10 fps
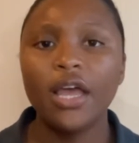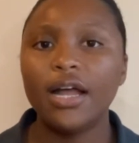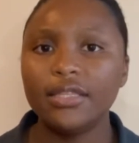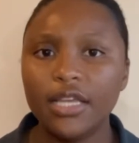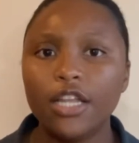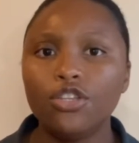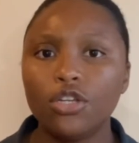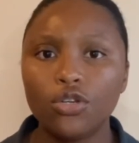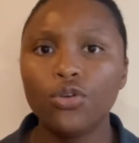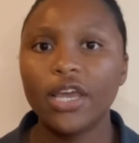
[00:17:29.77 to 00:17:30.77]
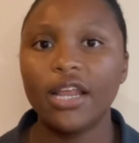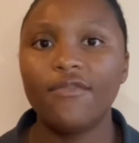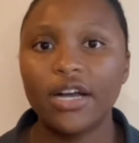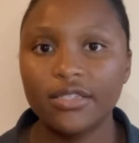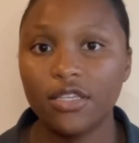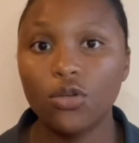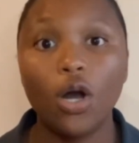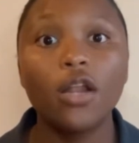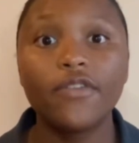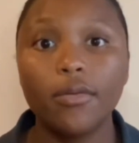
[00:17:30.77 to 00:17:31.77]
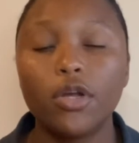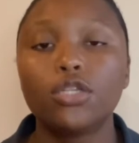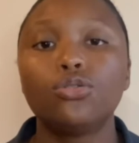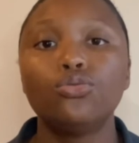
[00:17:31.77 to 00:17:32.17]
and then, you can have access to all of your money to